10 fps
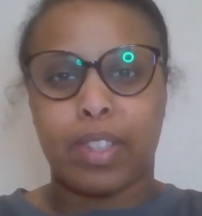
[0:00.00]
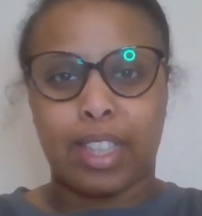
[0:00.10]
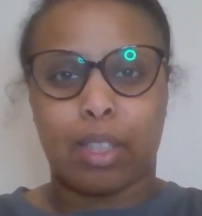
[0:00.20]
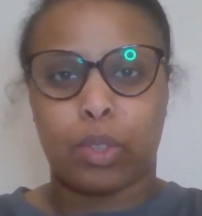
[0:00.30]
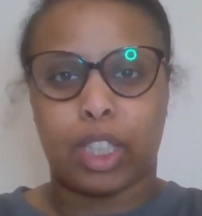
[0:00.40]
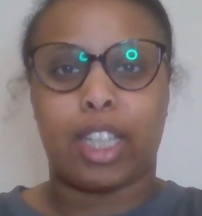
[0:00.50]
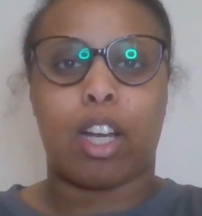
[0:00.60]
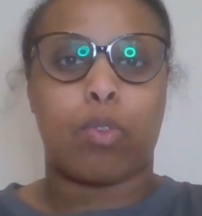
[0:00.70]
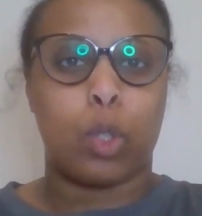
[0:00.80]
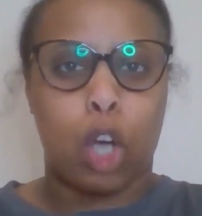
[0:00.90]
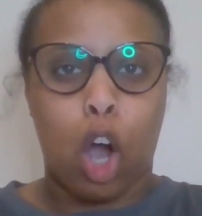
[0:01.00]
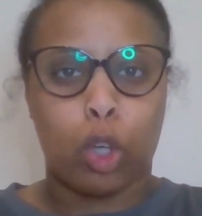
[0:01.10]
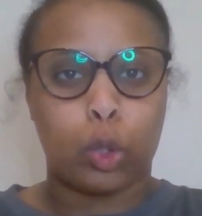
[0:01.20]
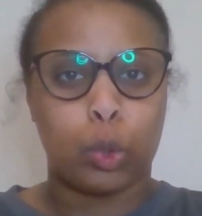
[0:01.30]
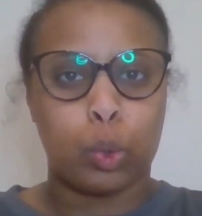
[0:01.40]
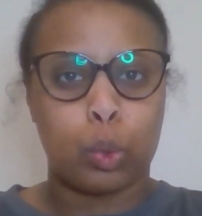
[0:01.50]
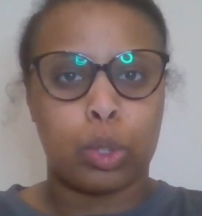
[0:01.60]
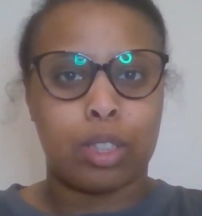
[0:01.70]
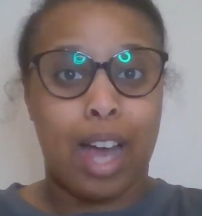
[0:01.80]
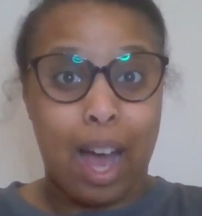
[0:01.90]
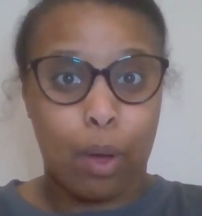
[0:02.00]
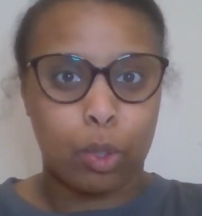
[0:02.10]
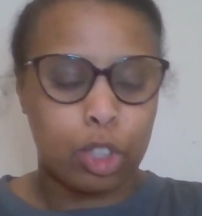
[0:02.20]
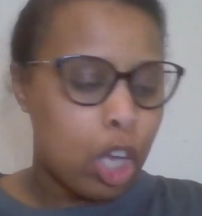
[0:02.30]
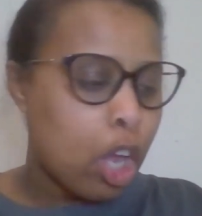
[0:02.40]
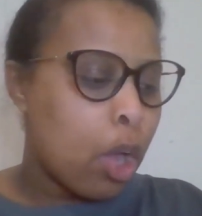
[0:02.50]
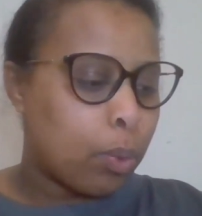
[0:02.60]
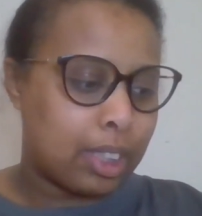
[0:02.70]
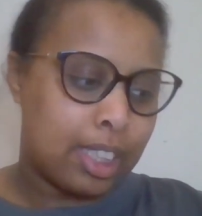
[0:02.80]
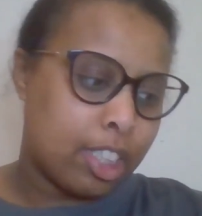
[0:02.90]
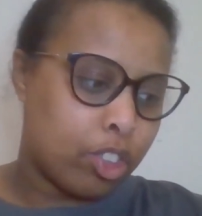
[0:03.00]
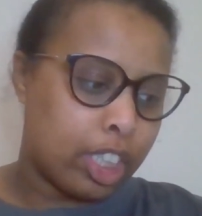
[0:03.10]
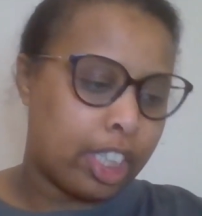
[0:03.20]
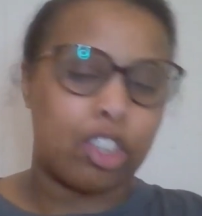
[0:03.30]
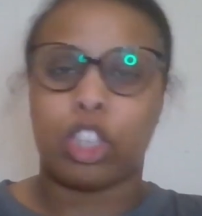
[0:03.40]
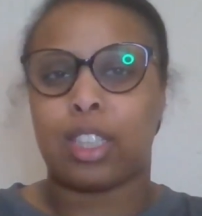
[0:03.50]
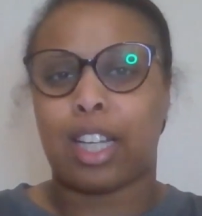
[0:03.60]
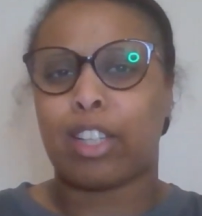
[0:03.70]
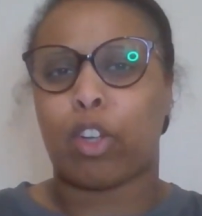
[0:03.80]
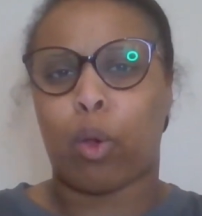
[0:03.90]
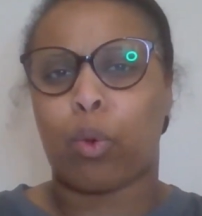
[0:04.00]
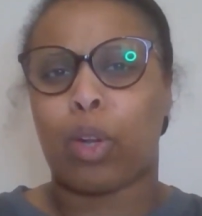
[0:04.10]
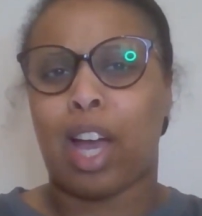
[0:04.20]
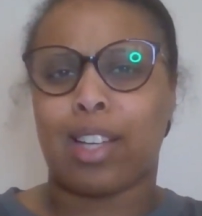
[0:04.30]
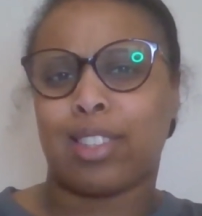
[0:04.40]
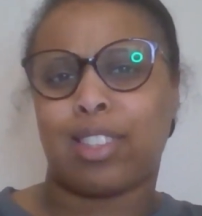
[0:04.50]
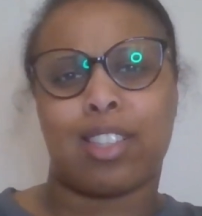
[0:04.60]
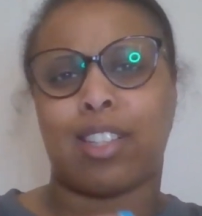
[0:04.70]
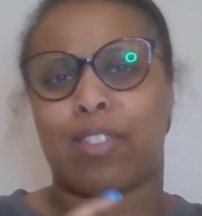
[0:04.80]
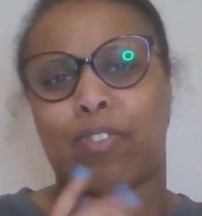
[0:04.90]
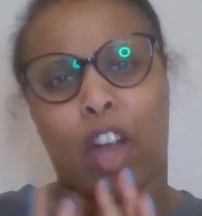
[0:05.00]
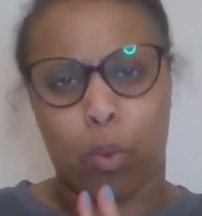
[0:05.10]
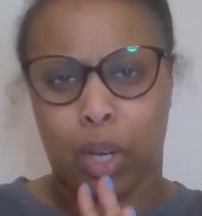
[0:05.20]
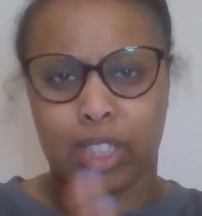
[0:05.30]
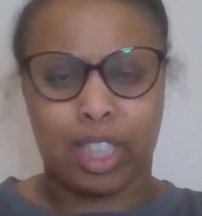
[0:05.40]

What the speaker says: thing that was sticking out of Kukaku's house was literally, she's like known as the fireworks